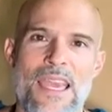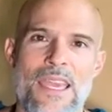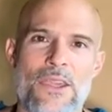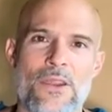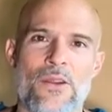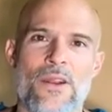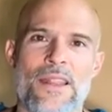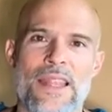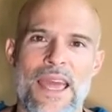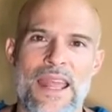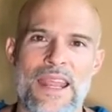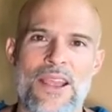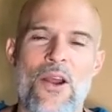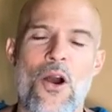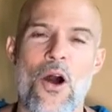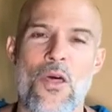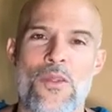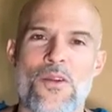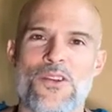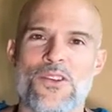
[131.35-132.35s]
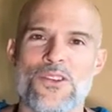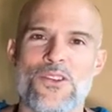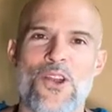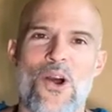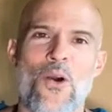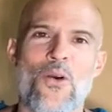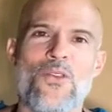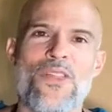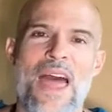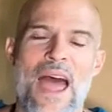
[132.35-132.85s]
and you're letting others
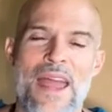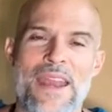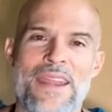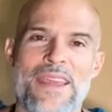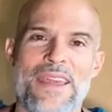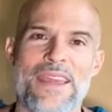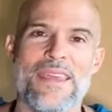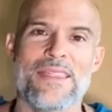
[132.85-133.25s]
know that